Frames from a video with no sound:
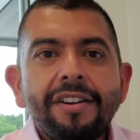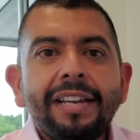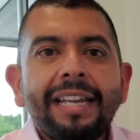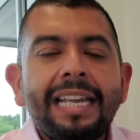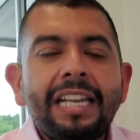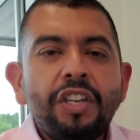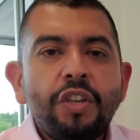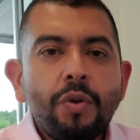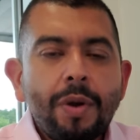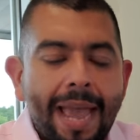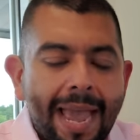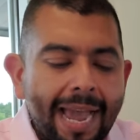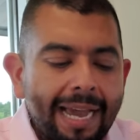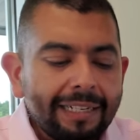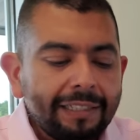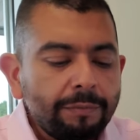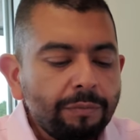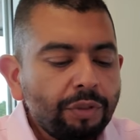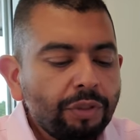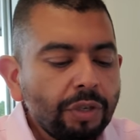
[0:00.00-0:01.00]
can you
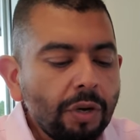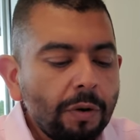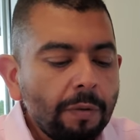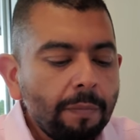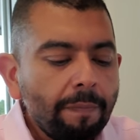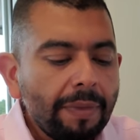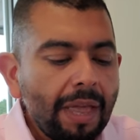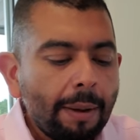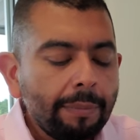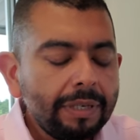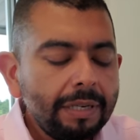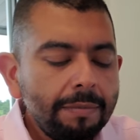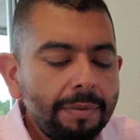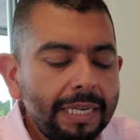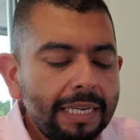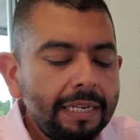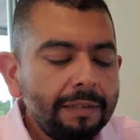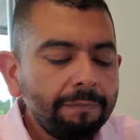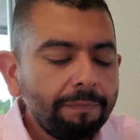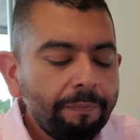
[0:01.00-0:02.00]
add them? So I'm gonna
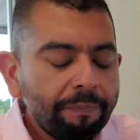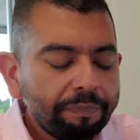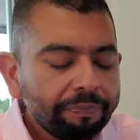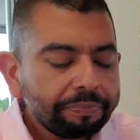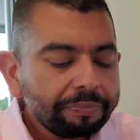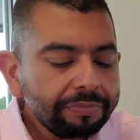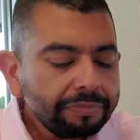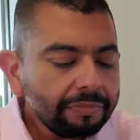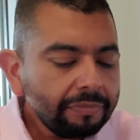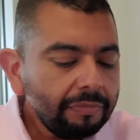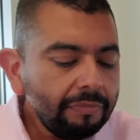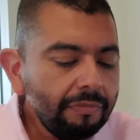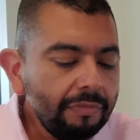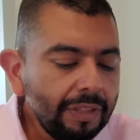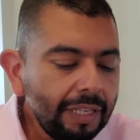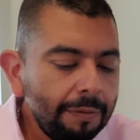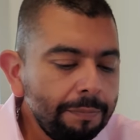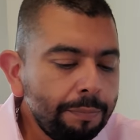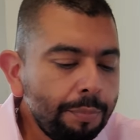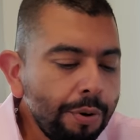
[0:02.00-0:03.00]
be
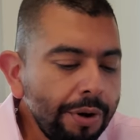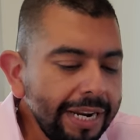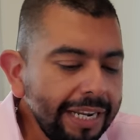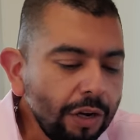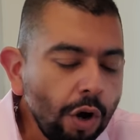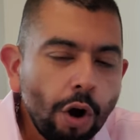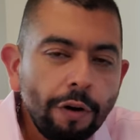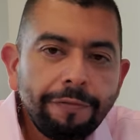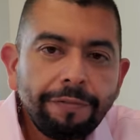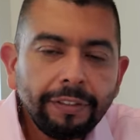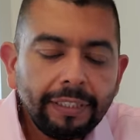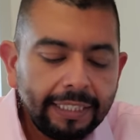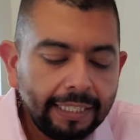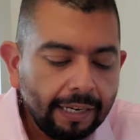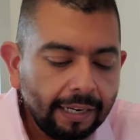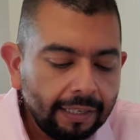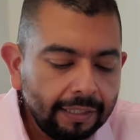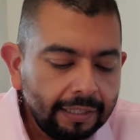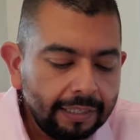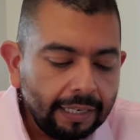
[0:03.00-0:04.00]
putting hopefully
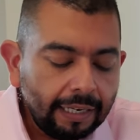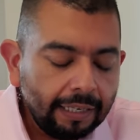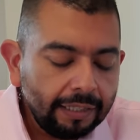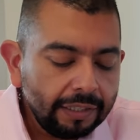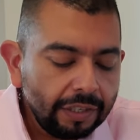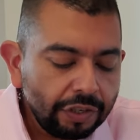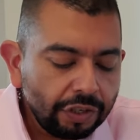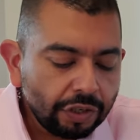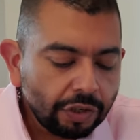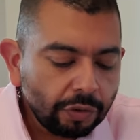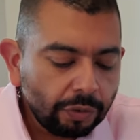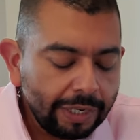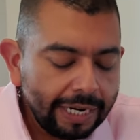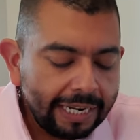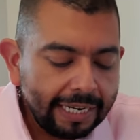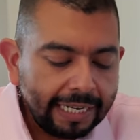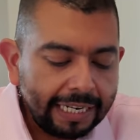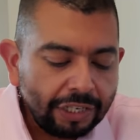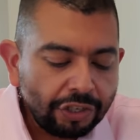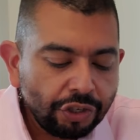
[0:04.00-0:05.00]
on the
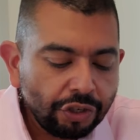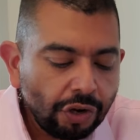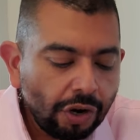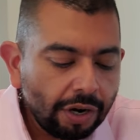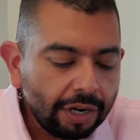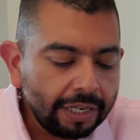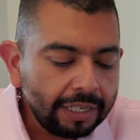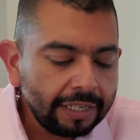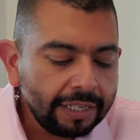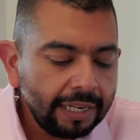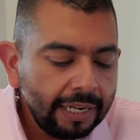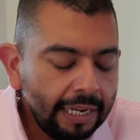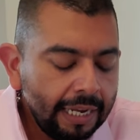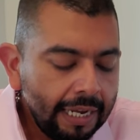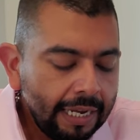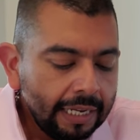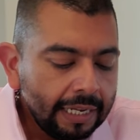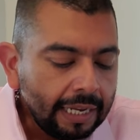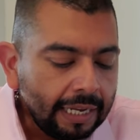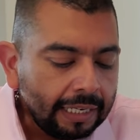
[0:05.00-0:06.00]
screen a chart
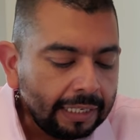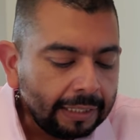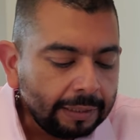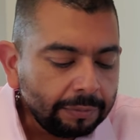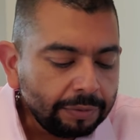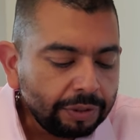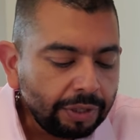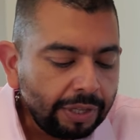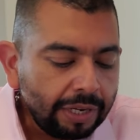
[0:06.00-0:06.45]
so